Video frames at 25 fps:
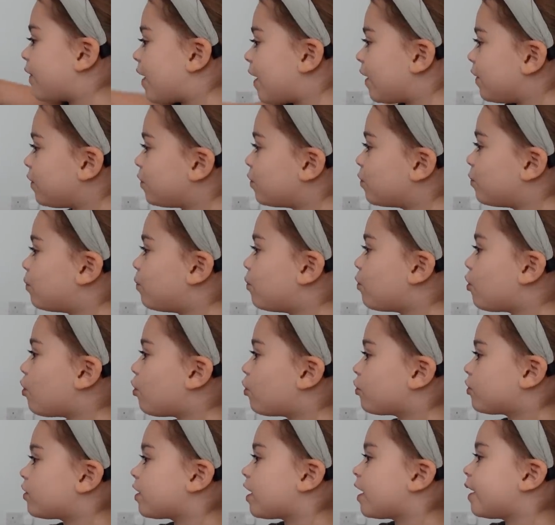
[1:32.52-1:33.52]

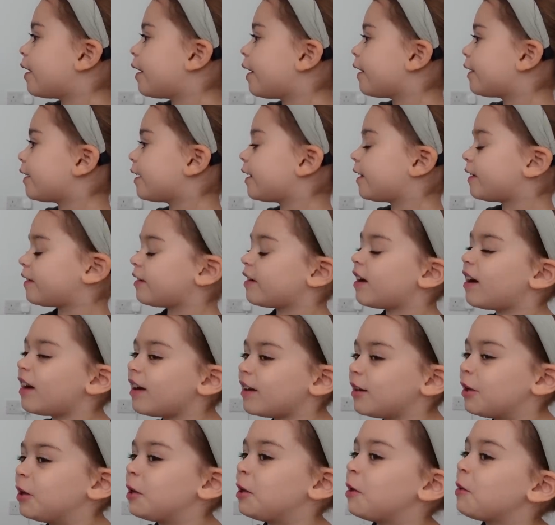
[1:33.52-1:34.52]
underwater and I can
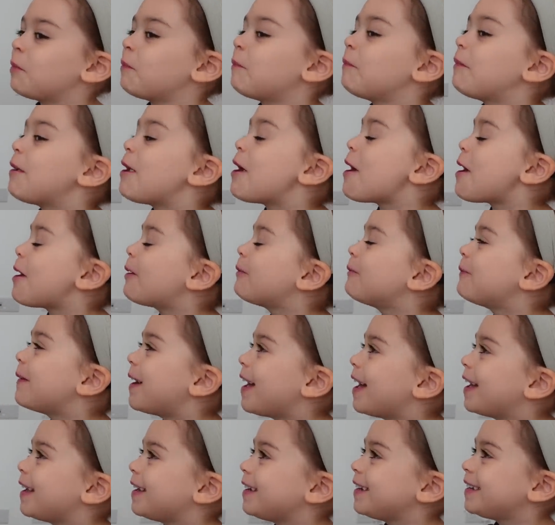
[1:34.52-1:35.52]
turn into a
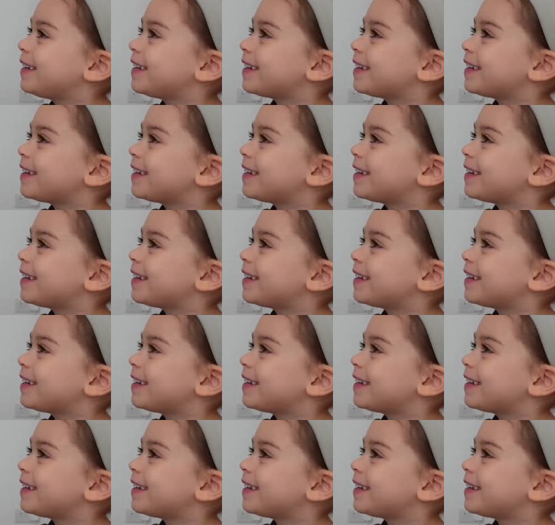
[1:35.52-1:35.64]
mermaid.